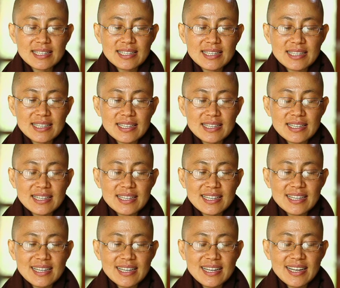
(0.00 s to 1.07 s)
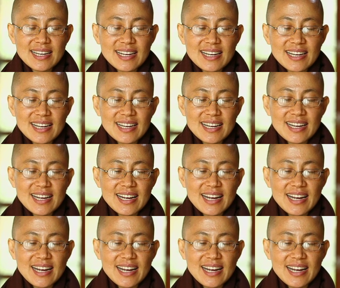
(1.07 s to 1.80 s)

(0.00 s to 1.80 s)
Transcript: No one is speaking in this clip.